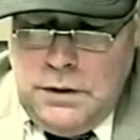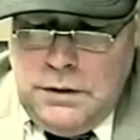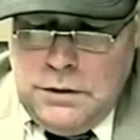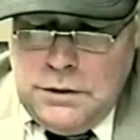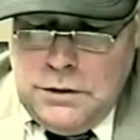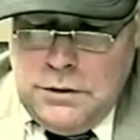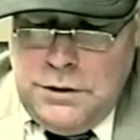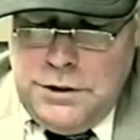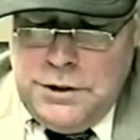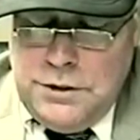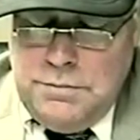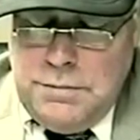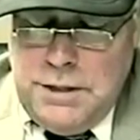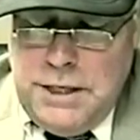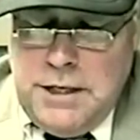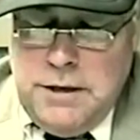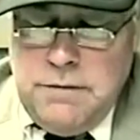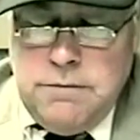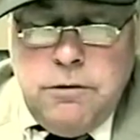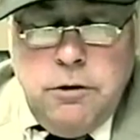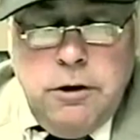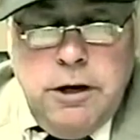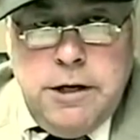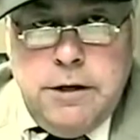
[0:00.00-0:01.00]
So he's a man
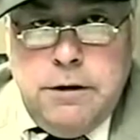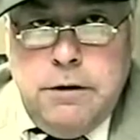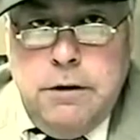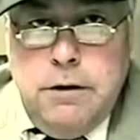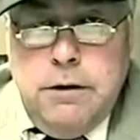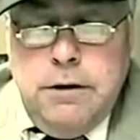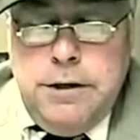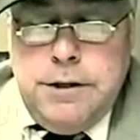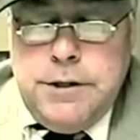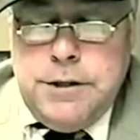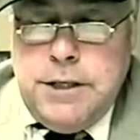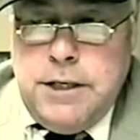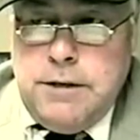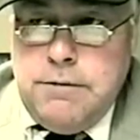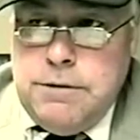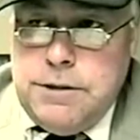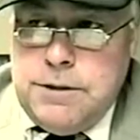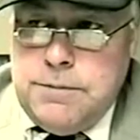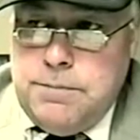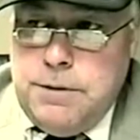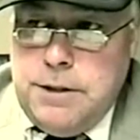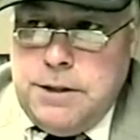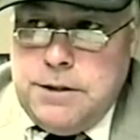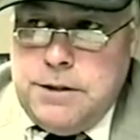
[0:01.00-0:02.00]
of great courage. I
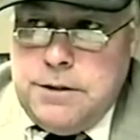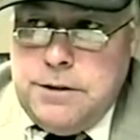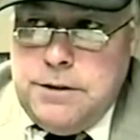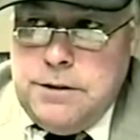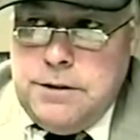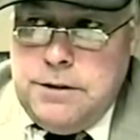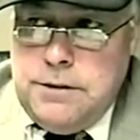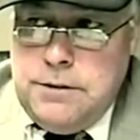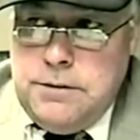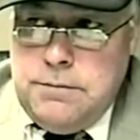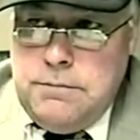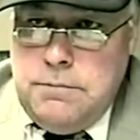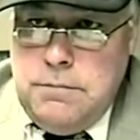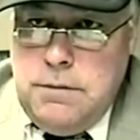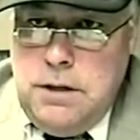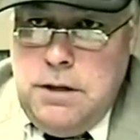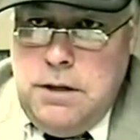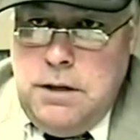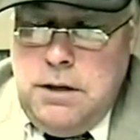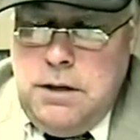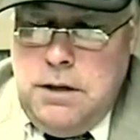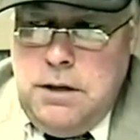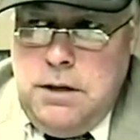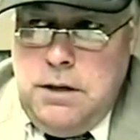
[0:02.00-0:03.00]
respect uh,
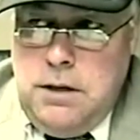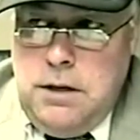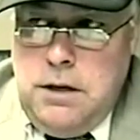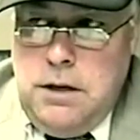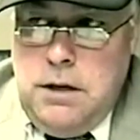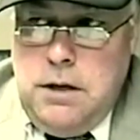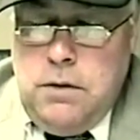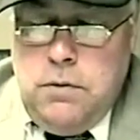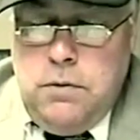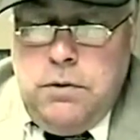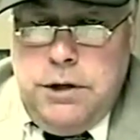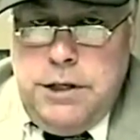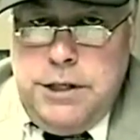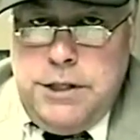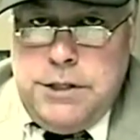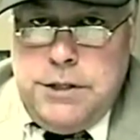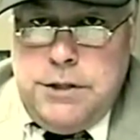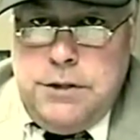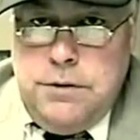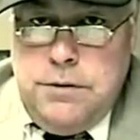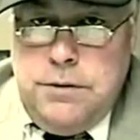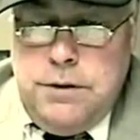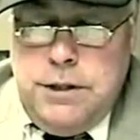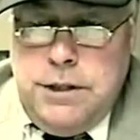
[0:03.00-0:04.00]
what he's
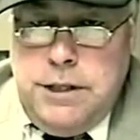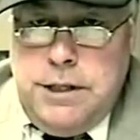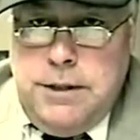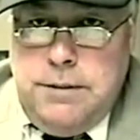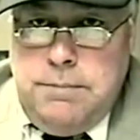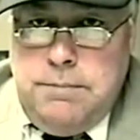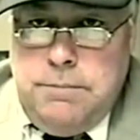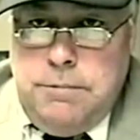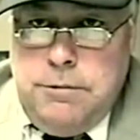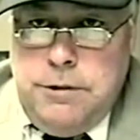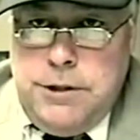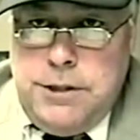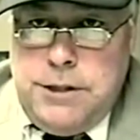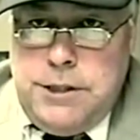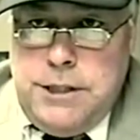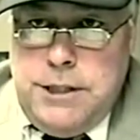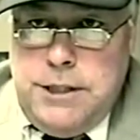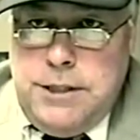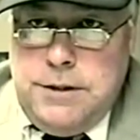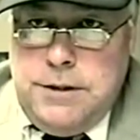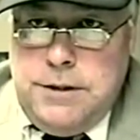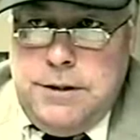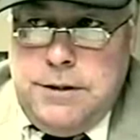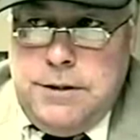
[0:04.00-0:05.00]
doing. I
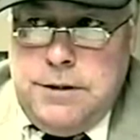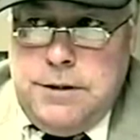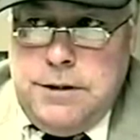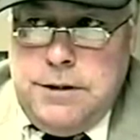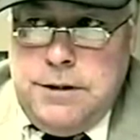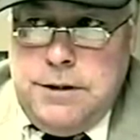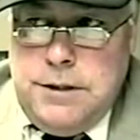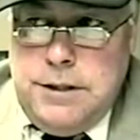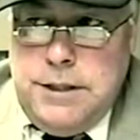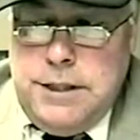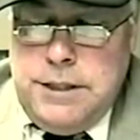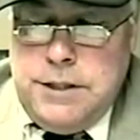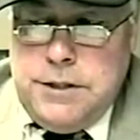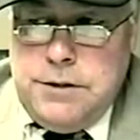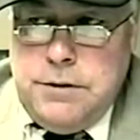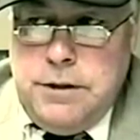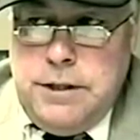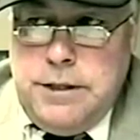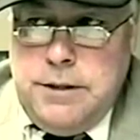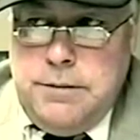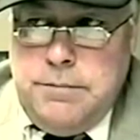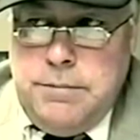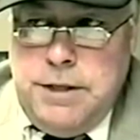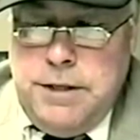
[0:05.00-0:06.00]
appreciate that uh, he's
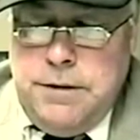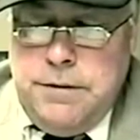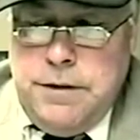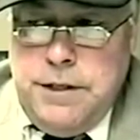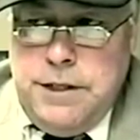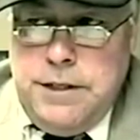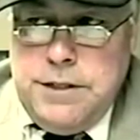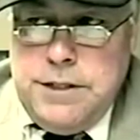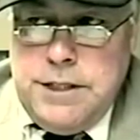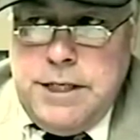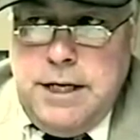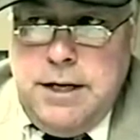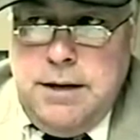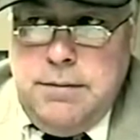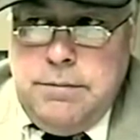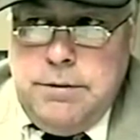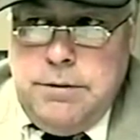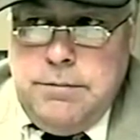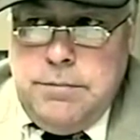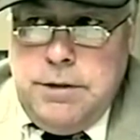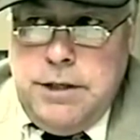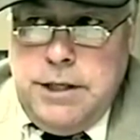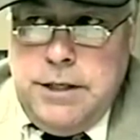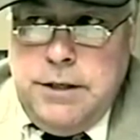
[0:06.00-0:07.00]
trying to make things
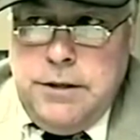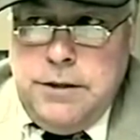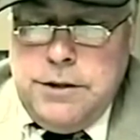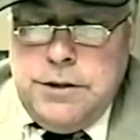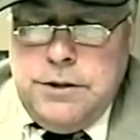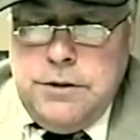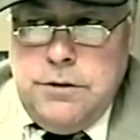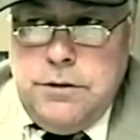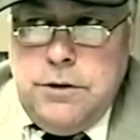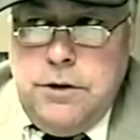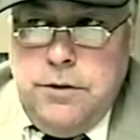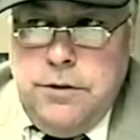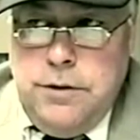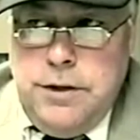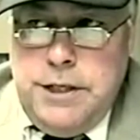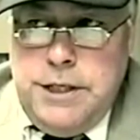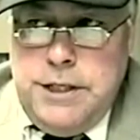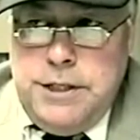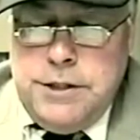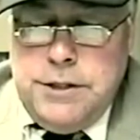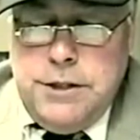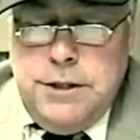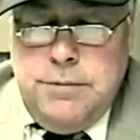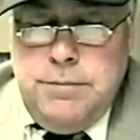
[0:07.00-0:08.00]
happen, but I also know that
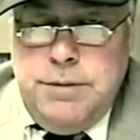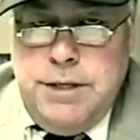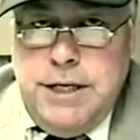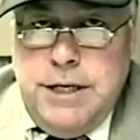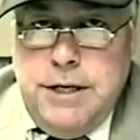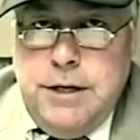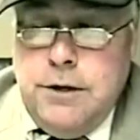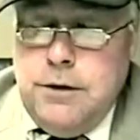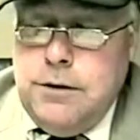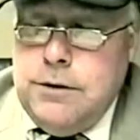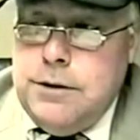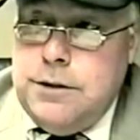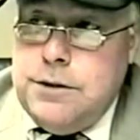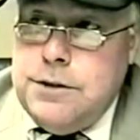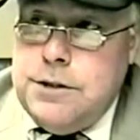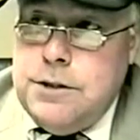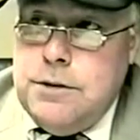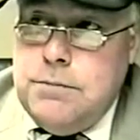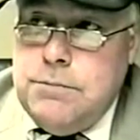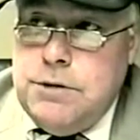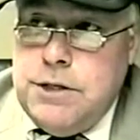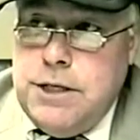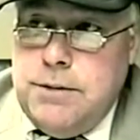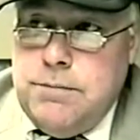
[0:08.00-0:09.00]
he's going to be held in
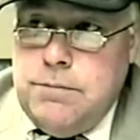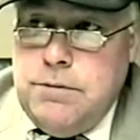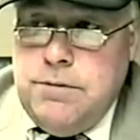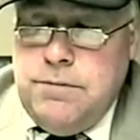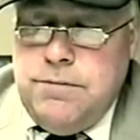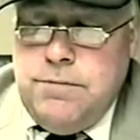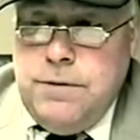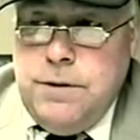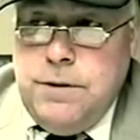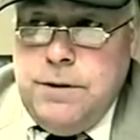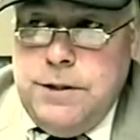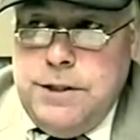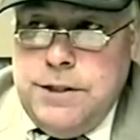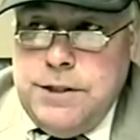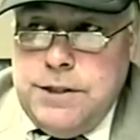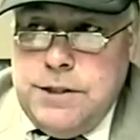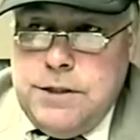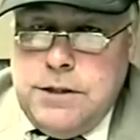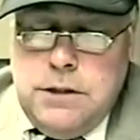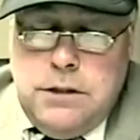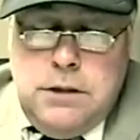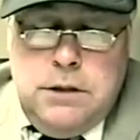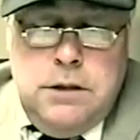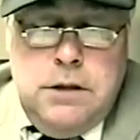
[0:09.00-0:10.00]
some type of villainous.
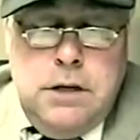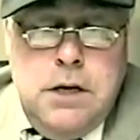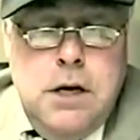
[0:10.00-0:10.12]
Uh,